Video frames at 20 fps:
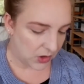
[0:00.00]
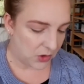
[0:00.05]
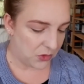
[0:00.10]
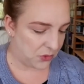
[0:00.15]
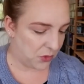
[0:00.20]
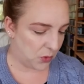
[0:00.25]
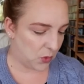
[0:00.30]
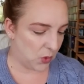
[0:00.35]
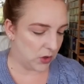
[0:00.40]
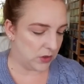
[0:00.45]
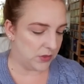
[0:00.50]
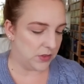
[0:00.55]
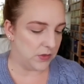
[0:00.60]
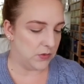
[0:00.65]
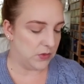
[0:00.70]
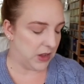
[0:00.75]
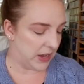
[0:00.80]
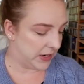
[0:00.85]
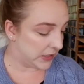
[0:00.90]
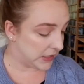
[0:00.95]
for
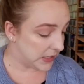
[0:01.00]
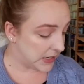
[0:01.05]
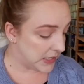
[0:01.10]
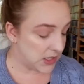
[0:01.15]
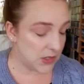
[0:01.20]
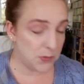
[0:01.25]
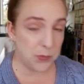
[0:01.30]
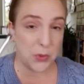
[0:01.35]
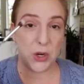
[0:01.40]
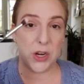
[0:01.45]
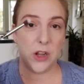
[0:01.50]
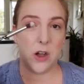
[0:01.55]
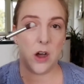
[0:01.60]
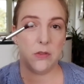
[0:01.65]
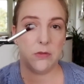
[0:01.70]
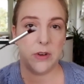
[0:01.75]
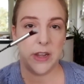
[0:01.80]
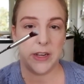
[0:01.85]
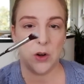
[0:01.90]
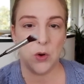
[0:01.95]
at least putting
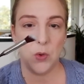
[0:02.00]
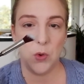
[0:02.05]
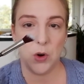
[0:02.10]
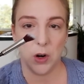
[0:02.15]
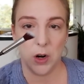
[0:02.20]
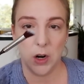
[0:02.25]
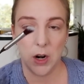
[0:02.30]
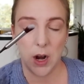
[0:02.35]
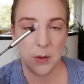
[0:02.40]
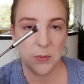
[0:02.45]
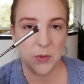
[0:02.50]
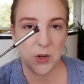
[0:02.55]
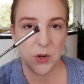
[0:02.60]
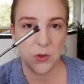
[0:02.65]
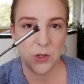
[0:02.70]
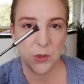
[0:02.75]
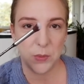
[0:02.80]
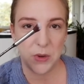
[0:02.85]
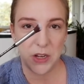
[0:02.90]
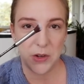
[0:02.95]
on red ochre, I'm
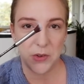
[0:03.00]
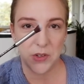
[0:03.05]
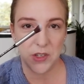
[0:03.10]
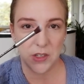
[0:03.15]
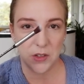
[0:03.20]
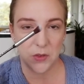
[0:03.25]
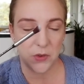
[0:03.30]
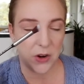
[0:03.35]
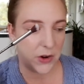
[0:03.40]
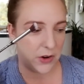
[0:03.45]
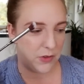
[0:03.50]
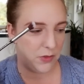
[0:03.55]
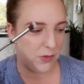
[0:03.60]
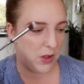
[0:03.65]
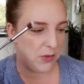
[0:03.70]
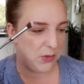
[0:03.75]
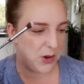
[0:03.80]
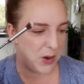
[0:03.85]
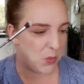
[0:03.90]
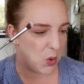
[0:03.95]
going to be using this very
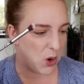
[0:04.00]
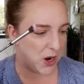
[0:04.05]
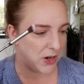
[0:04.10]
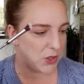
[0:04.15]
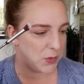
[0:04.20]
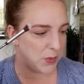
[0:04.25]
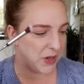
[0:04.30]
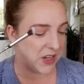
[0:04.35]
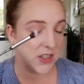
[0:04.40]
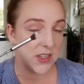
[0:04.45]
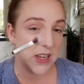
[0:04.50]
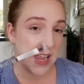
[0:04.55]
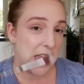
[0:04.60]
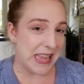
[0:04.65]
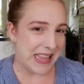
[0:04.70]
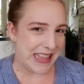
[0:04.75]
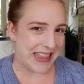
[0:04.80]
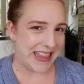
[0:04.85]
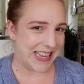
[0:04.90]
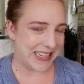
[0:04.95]
fluffy brush because
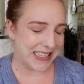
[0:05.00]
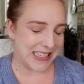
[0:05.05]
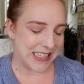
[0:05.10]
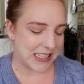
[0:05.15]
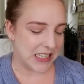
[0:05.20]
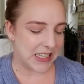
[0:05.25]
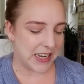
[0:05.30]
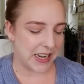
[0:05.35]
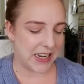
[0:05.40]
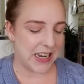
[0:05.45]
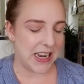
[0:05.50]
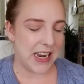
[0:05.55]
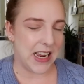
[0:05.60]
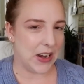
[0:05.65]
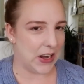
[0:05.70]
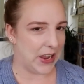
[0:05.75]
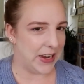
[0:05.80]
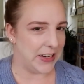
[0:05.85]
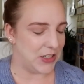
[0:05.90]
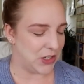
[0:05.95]
that's the technique I
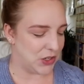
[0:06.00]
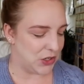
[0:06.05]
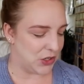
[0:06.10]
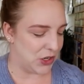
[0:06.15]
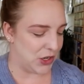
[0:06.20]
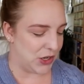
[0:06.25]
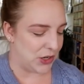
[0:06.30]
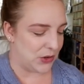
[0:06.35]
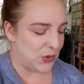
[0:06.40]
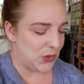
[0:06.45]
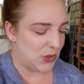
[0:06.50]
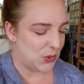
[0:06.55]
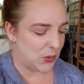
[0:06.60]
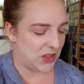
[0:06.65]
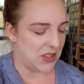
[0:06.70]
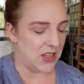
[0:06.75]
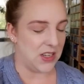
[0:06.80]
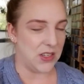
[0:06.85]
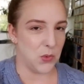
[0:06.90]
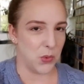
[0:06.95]
like to use
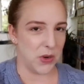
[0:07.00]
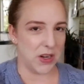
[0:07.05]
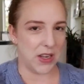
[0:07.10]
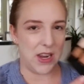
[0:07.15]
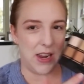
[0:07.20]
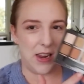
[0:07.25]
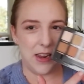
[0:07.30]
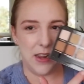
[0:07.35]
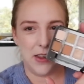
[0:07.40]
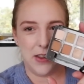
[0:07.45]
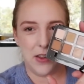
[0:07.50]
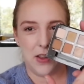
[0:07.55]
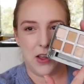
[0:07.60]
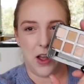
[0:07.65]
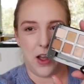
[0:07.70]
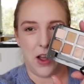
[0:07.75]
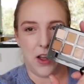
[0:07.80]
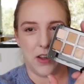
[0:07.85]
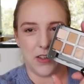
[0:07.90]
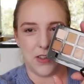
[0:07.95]
with these really
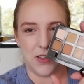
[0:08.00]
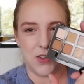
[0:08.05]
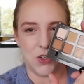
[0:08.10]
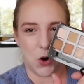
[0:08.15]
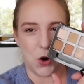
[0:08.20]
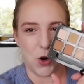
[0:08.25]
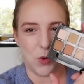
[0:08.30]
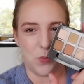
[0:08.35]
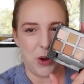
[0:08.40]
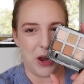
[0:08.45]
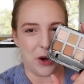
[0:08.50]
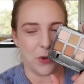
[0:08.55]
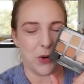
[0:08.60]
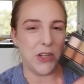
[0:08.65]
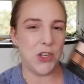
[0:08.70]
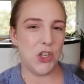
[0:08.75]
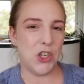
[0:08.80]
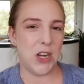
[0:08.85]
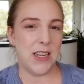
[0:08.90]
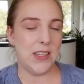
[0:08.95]
uh, dark
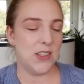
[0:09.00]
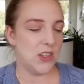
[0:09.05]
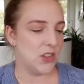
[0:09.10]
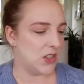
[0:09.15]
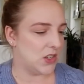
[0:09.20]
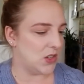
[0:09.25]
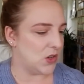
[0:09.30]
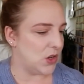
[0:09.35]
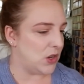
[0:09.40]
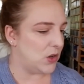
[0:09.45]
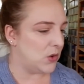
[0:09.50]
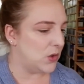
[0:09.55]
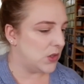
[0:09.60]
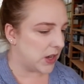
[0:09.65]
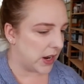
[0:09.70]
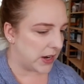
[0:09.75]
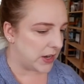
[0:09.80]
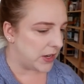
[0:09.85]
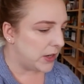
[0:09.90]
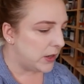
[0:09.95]
berry shades is to
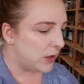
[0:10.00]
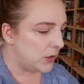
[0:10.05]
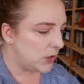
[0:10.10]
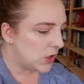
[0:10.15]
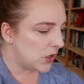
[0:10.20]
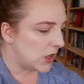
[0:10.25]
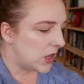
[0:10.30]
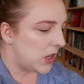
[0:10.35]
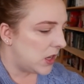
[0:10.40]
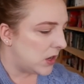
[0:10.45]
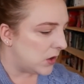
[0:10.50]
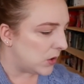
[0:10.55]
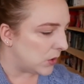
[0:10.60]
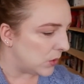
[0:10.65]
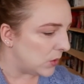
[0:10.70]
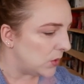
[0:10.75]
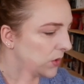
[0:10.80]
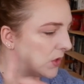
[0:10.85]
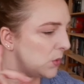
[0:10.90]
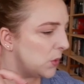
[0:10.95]
use, I usually
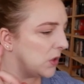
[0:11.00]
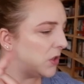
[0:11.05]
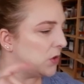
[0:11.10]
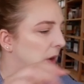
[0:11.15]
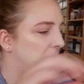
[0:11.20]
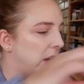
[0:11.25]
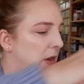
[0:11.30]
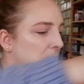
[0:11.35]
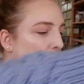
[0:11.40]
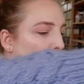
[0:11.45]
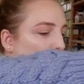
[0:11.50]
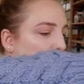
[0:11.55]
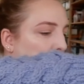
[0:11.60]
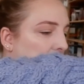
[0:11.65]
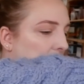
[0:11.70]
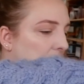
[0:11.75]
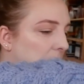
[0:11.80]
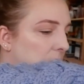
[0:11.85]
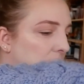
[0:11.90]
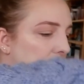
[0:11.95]
use, what do I
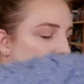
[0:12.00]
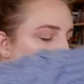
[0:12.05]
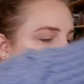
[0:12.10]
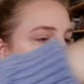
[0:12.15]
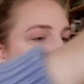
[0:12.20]
normally use?